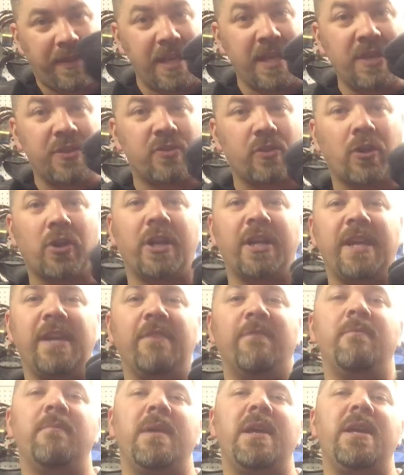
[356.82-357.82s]
These are going to
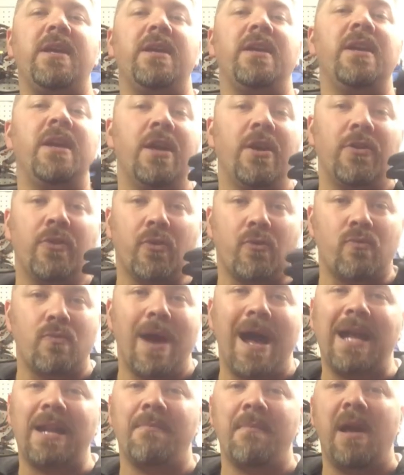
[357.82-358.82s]
give me the
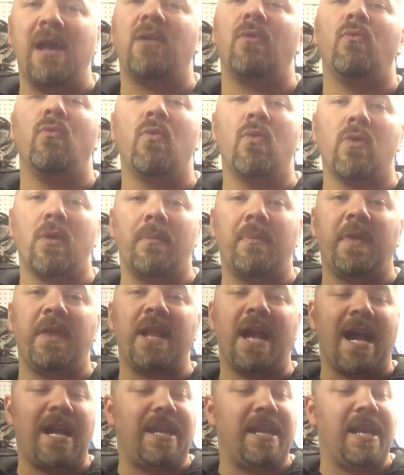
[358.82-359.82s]
right amount of warmth
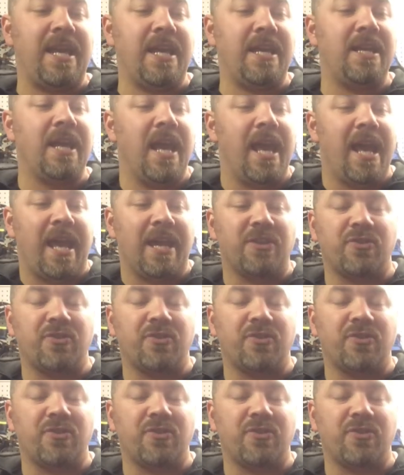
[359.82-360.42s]
that I need,